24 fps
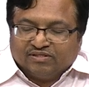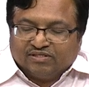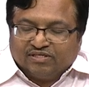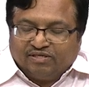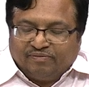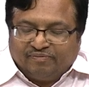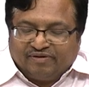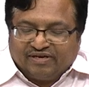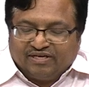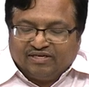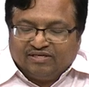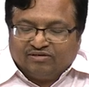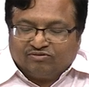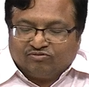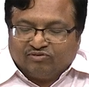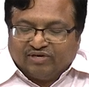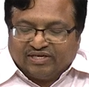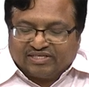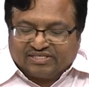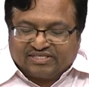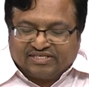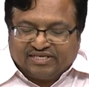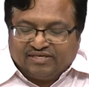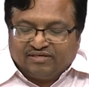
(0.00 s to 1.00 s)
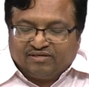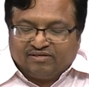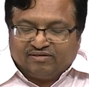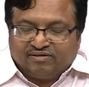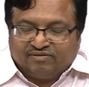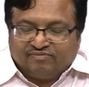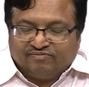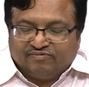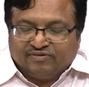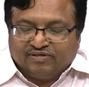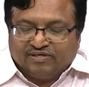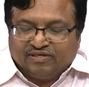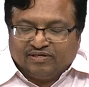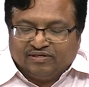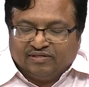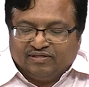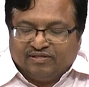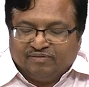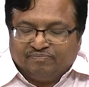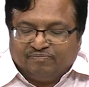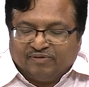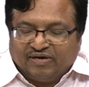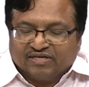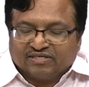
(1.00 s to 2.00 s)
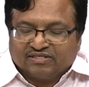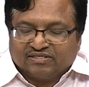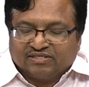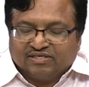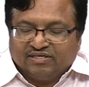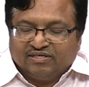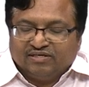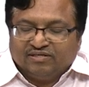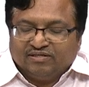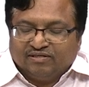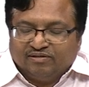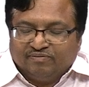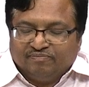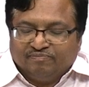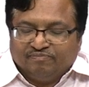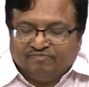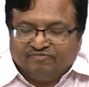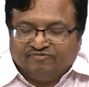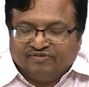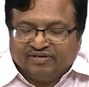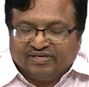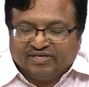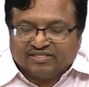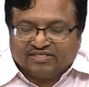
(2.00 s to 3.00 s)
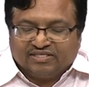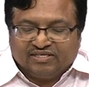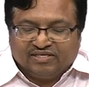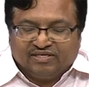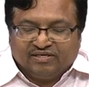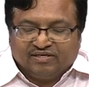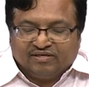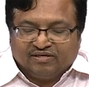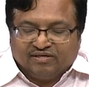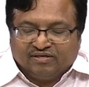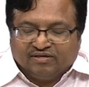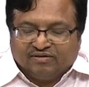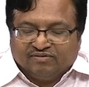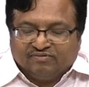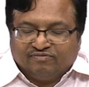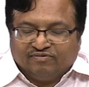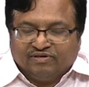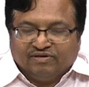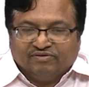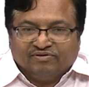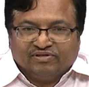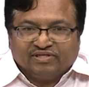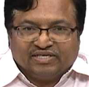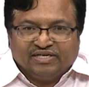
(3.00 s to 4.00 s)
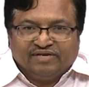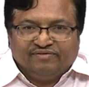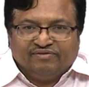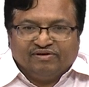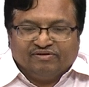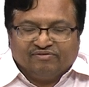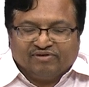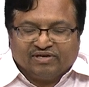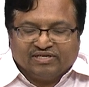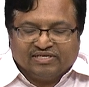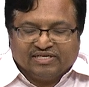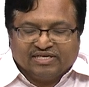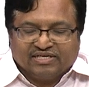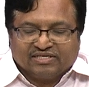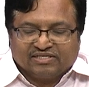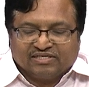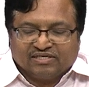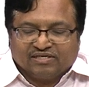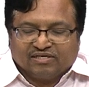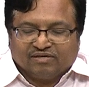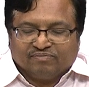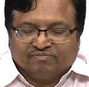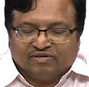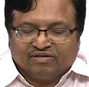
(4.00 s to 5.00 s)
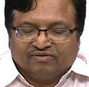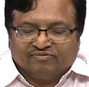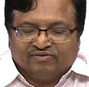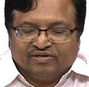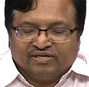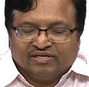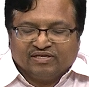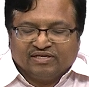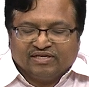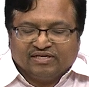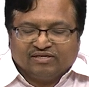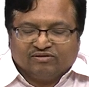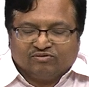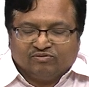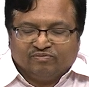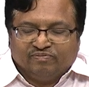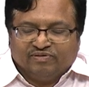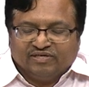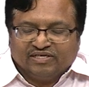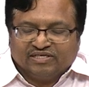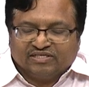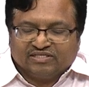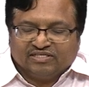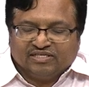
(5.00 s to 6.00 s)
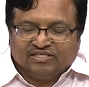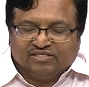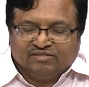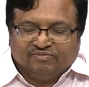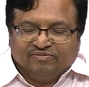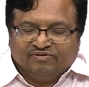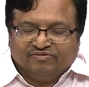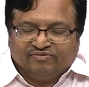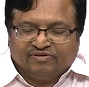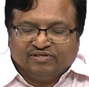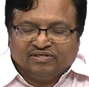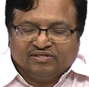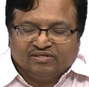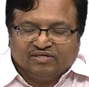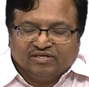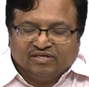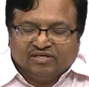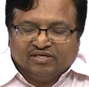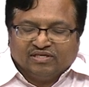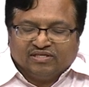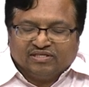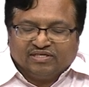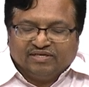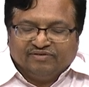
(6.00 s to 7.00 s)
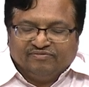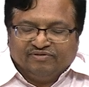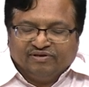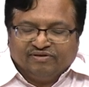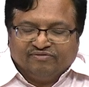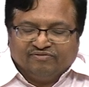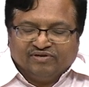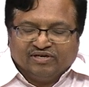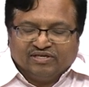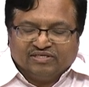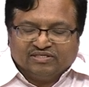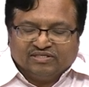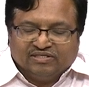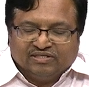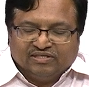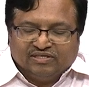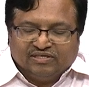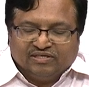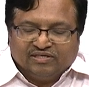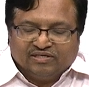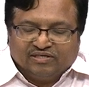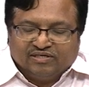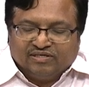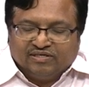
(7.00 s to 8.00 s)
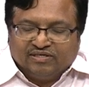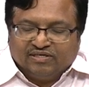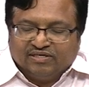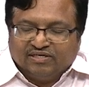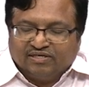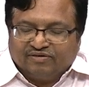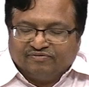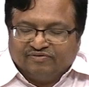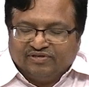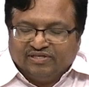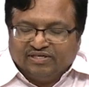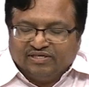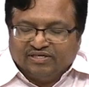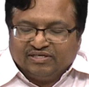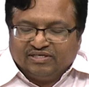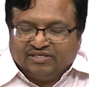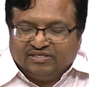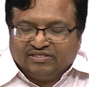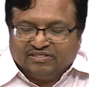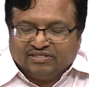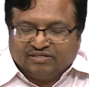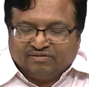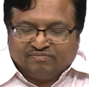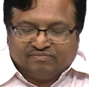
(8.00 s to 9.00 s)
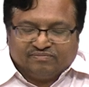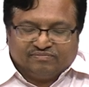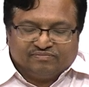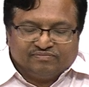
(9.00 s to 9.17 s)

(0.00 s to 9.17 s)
Typically, to extend in the part C, in the figure C, we have a 3 waveguide directional coupler where light could be exchanged between 3 waveguides in the intervening region.